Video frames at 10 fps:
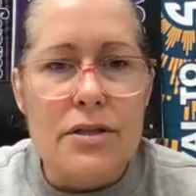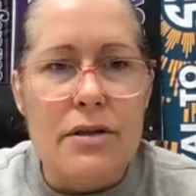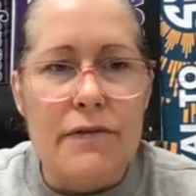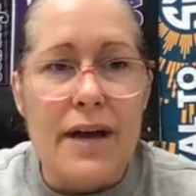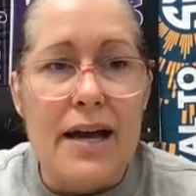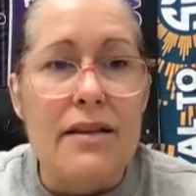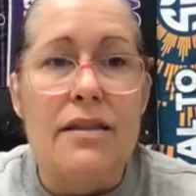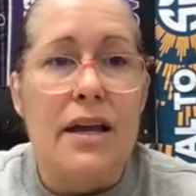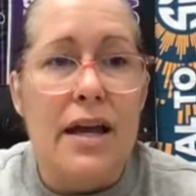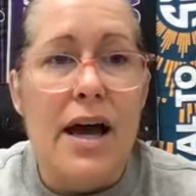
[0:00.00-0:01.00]
the fact that
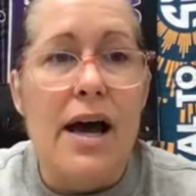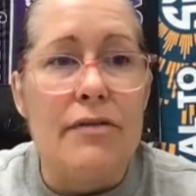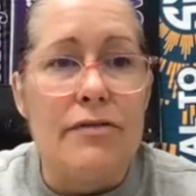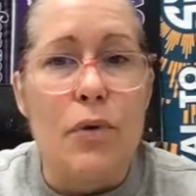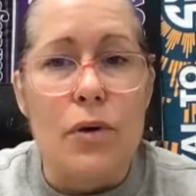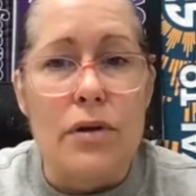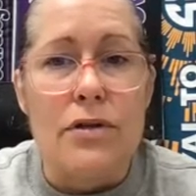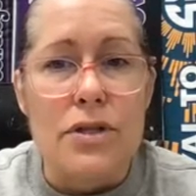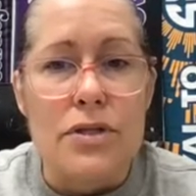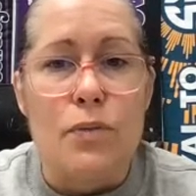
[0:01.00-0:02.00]
they have more than
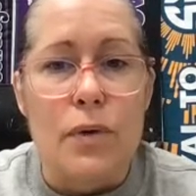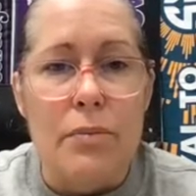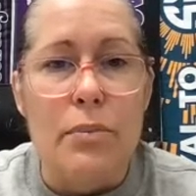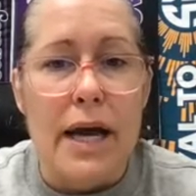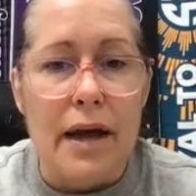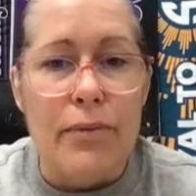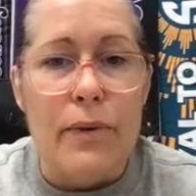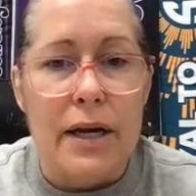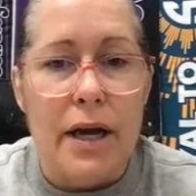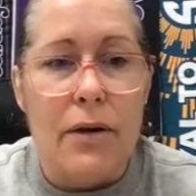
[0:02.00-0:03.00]
just one
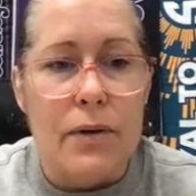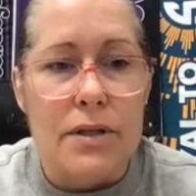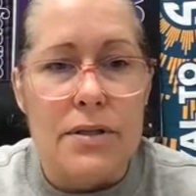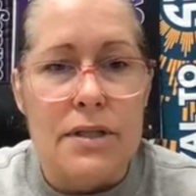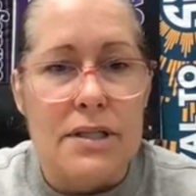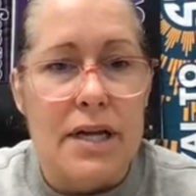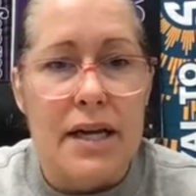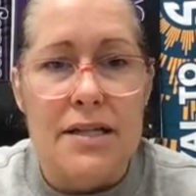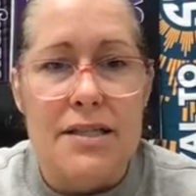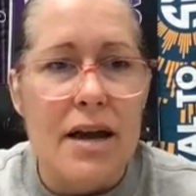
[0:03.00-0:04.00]
pathway now is exciting because